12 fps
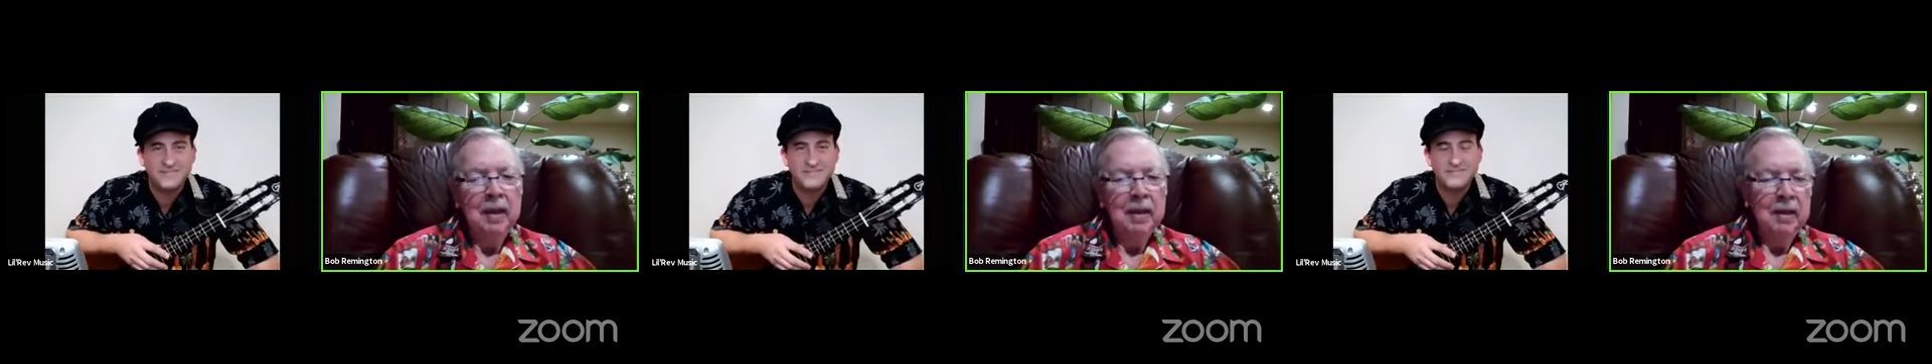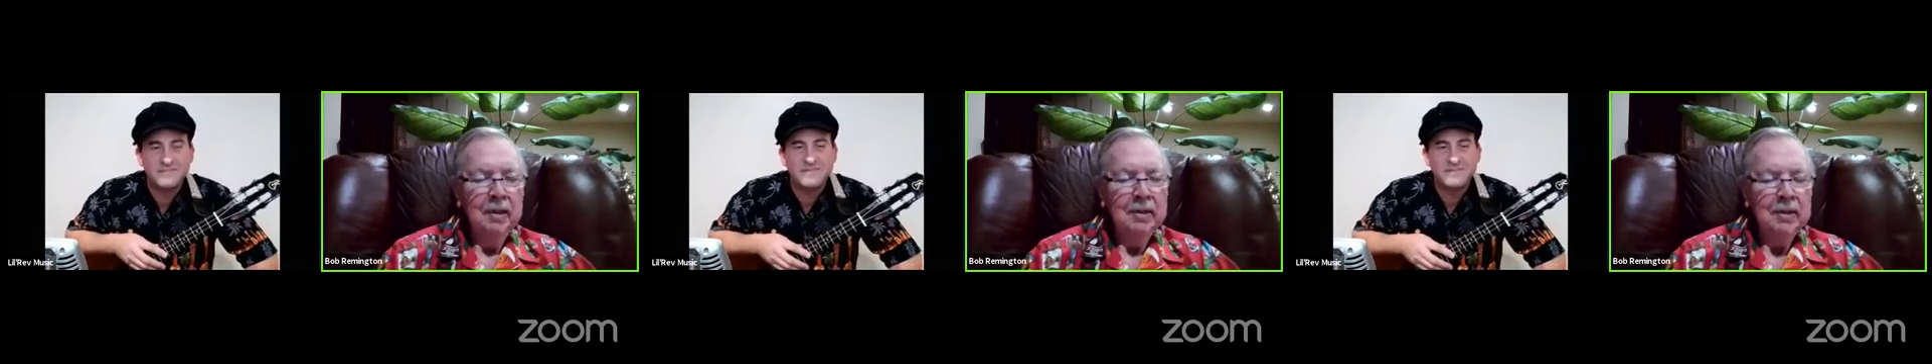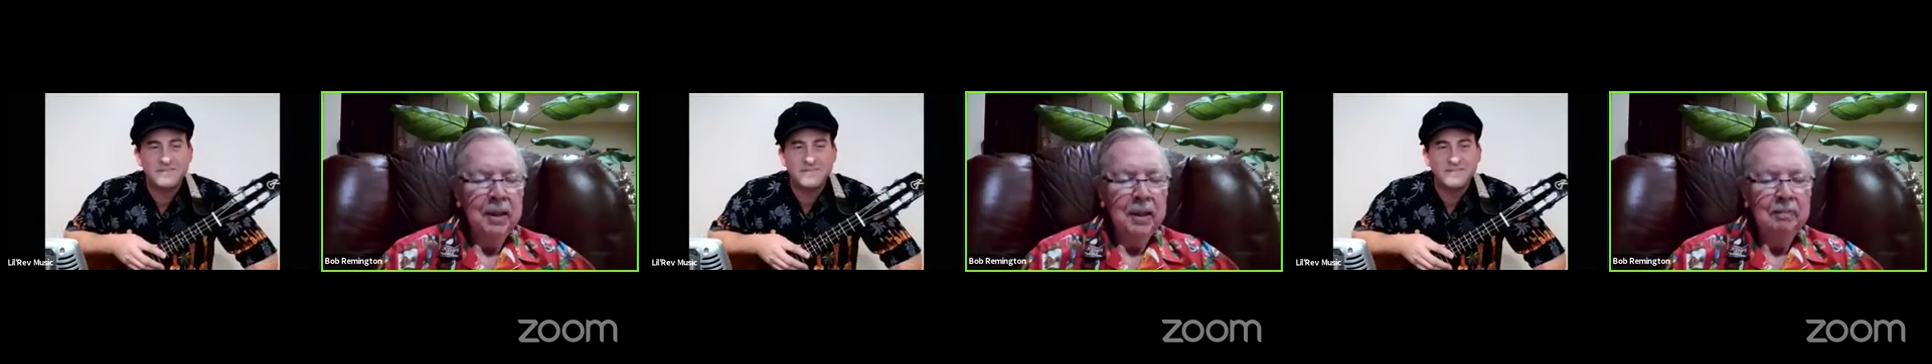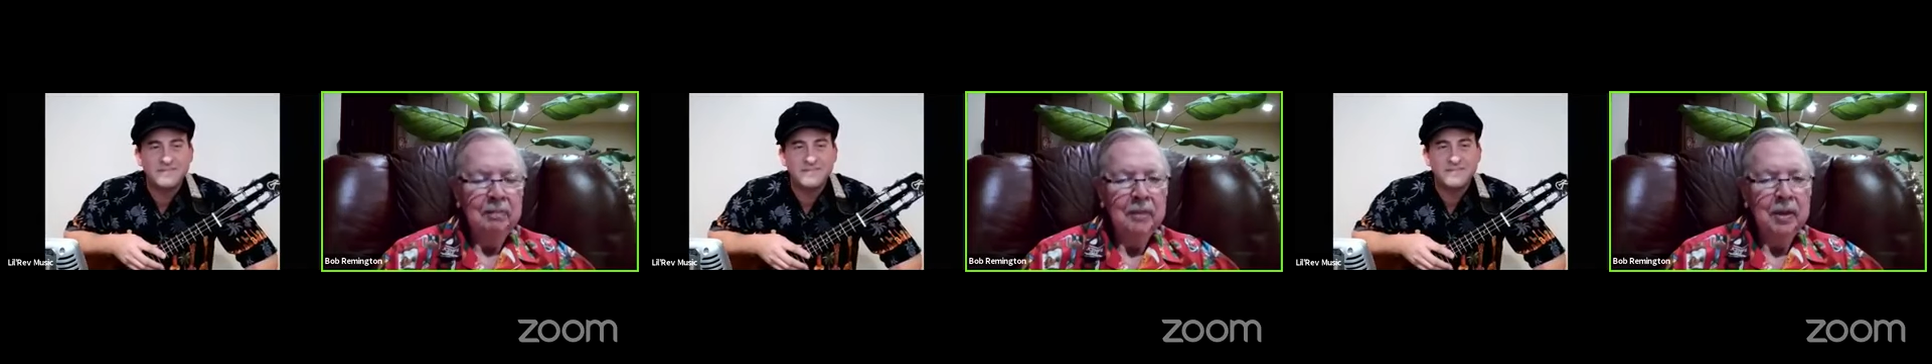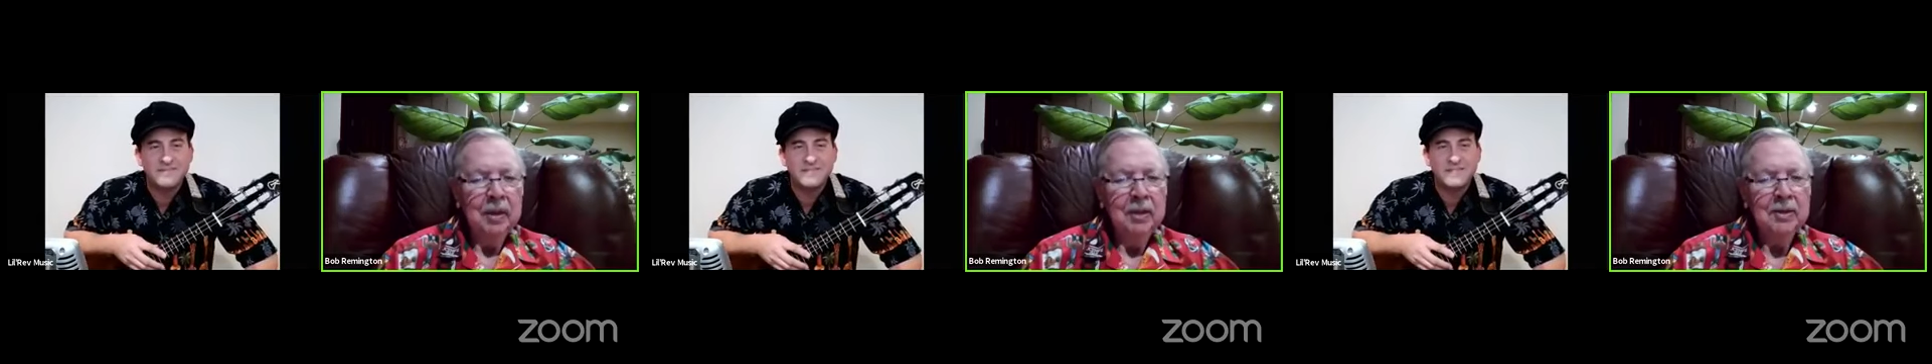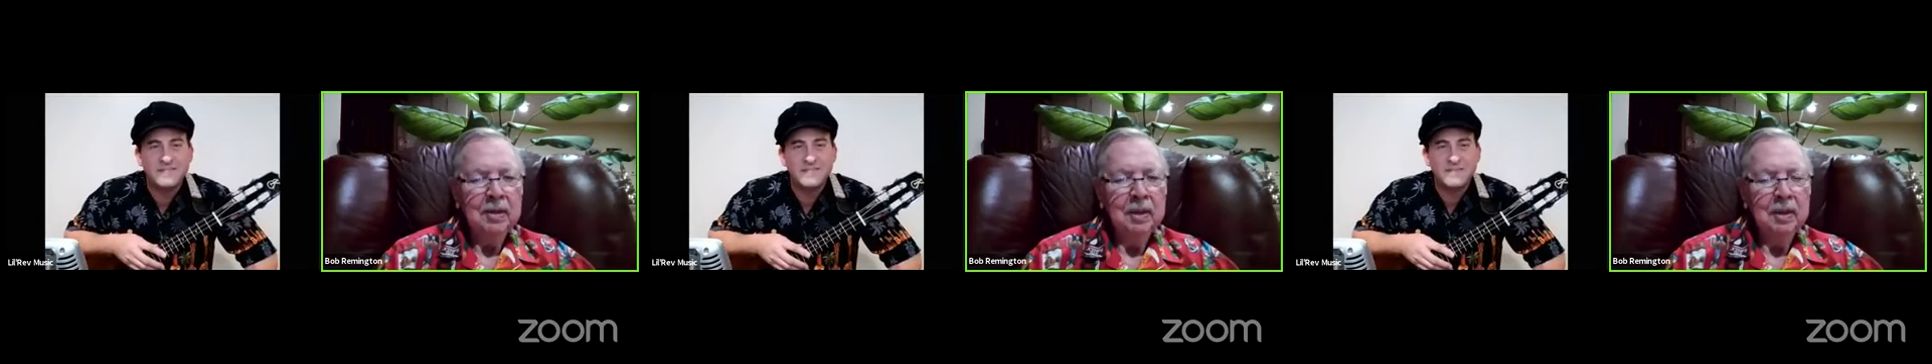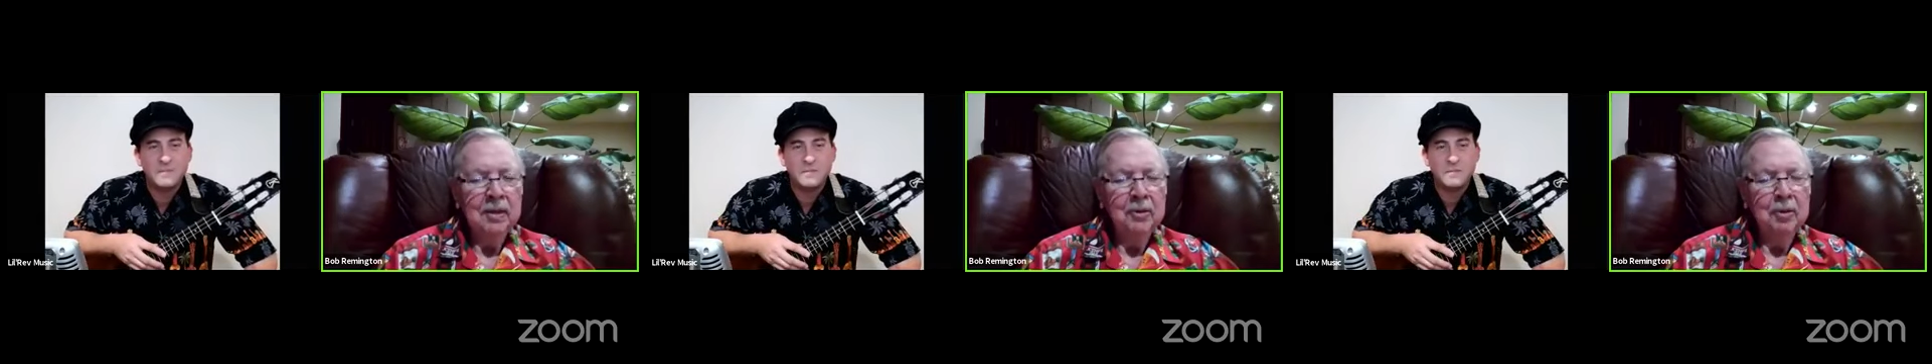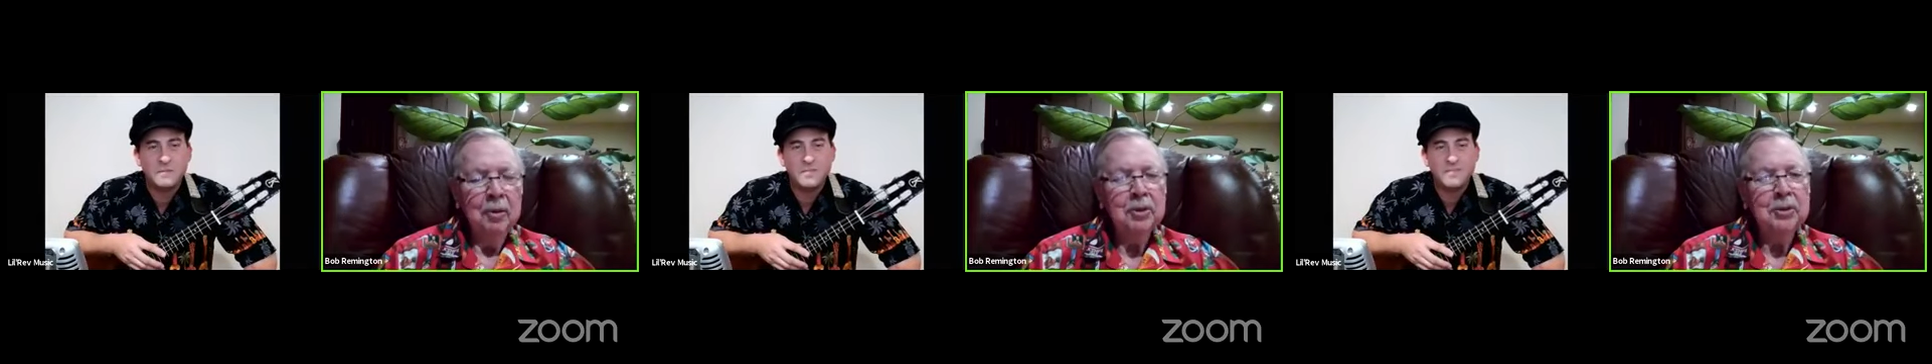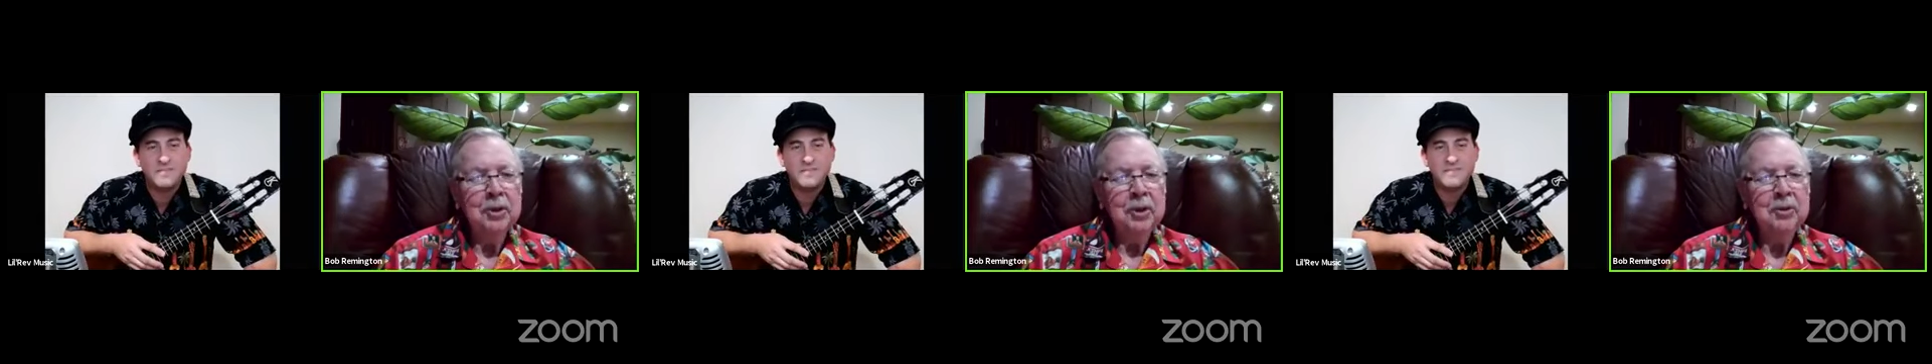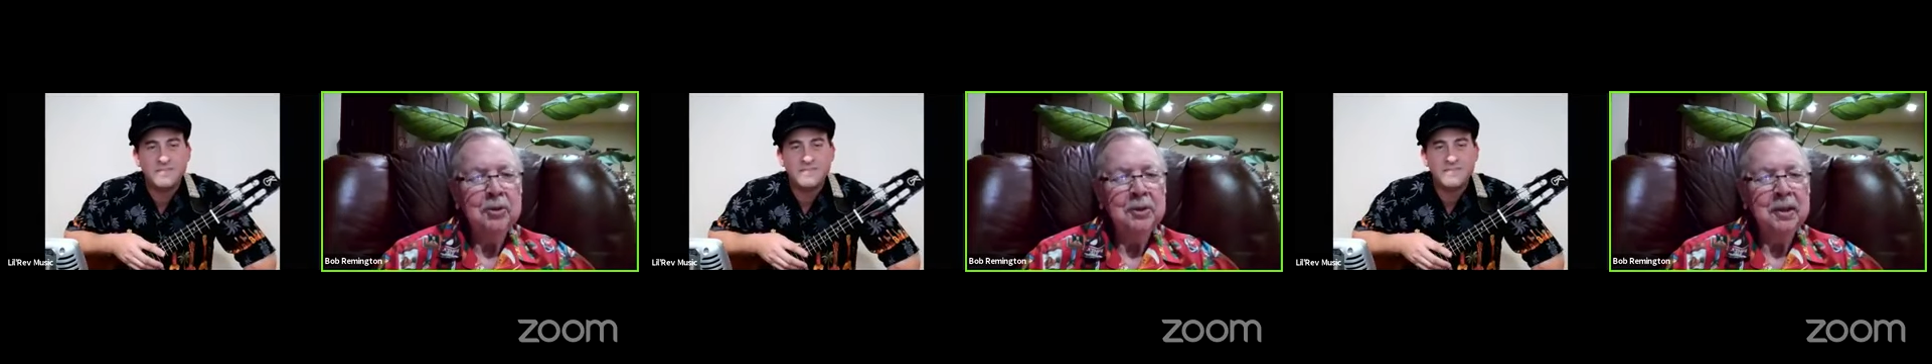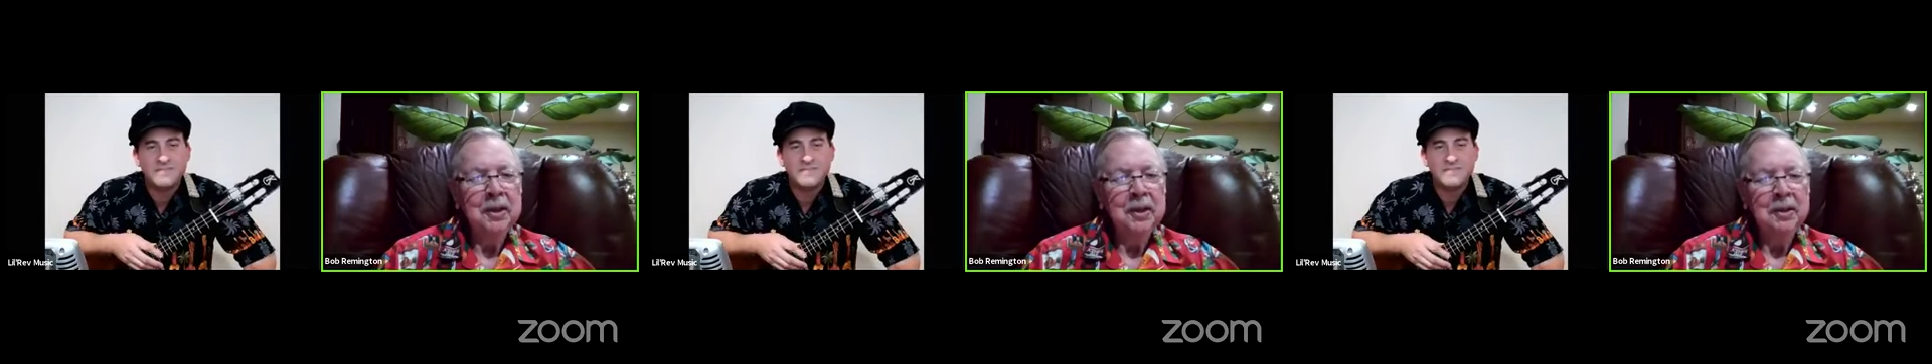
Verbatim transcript: there's a, a, a neurosurgeon,